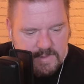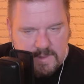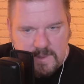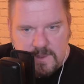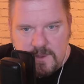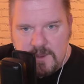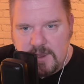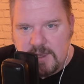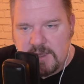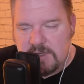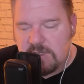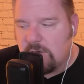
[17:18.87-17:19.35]

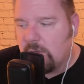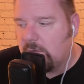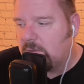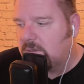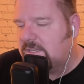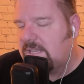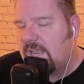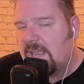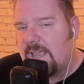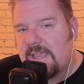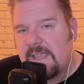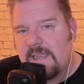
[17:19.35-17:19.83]
he's not
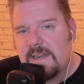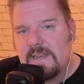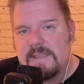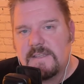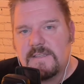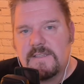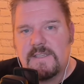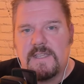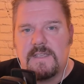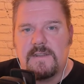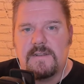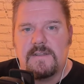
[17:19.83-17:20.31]
taking it
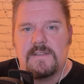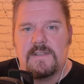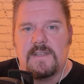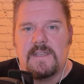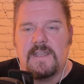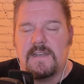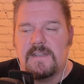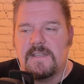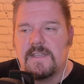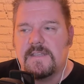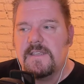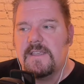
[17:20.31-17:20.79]
seriously.
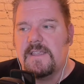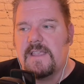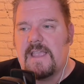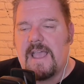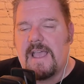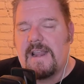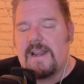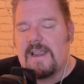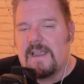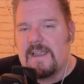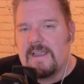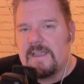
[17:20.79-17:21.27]
He doesn't
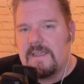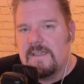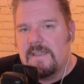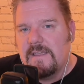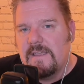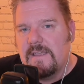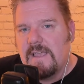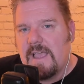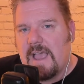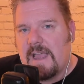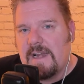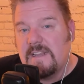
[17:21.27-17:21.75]
get it,
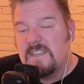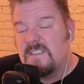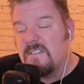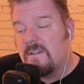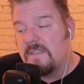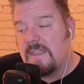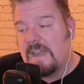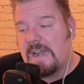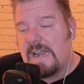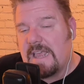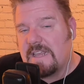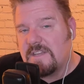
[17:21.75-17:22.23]
and he's got
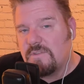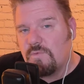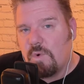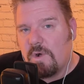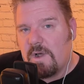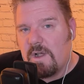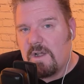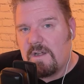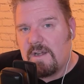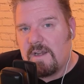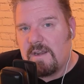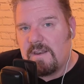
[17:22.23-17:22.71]
the last
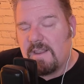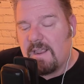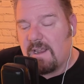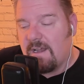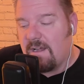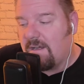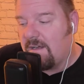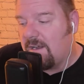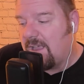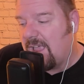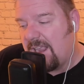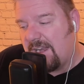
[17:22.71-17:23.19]
word in
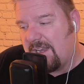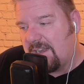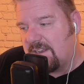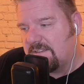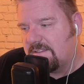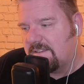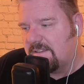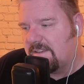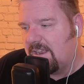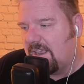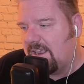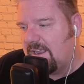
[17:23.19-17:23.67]
there, and
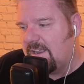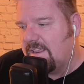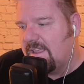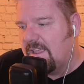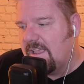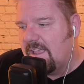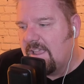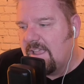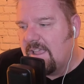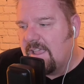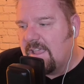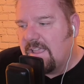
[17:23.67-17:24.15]
it's...
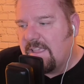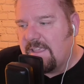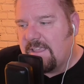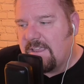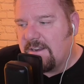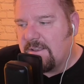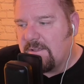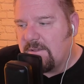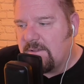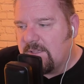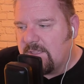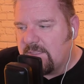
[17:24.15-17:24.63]
You
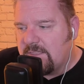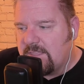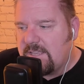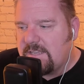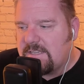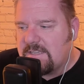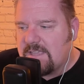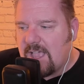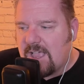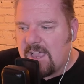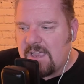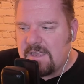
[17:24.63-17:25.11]
know, these
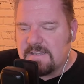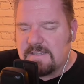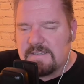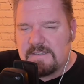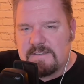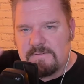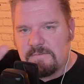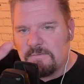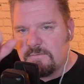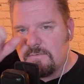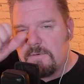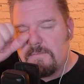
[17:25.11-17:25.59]
guys
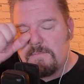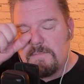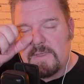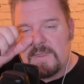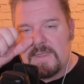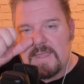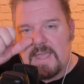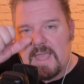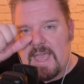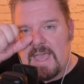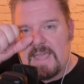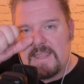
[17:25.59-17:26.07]
won't be
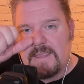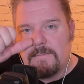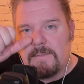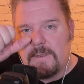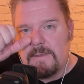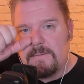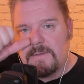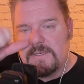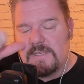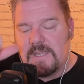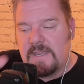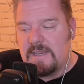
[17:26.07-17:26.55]
at the
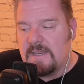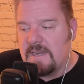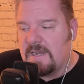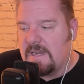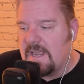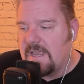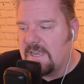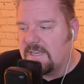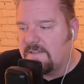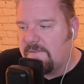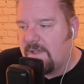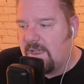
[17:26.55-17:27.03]
BBC in the
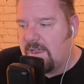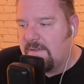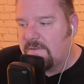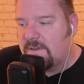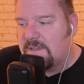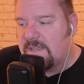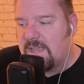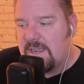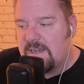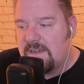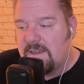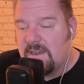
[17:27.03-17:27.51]
next 5 or
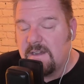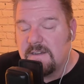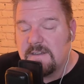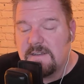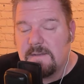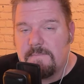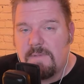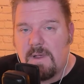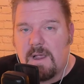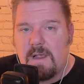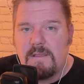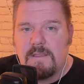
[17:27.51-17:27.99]
10 years.
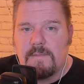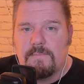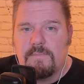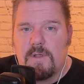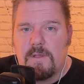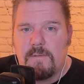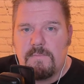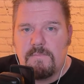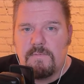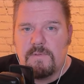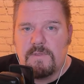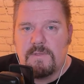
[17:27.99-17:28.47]
And part of the
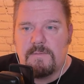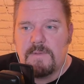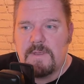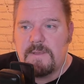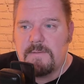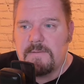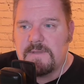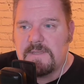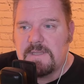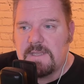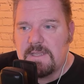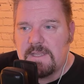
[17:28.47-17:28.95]
problem with the
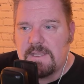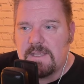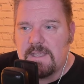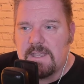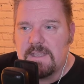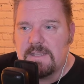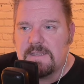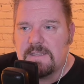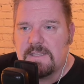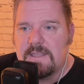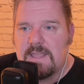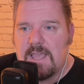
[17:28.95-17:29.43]
BBC
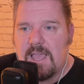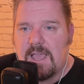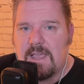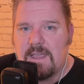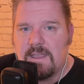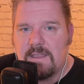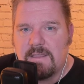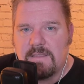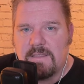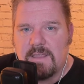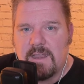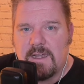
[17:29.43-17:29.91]
is
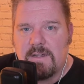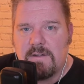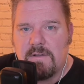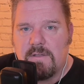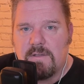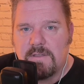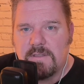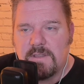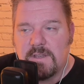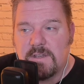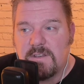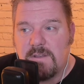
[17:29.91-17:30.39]
that there's
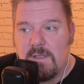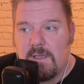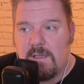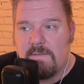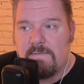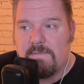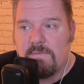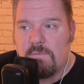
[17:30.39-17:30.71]
not a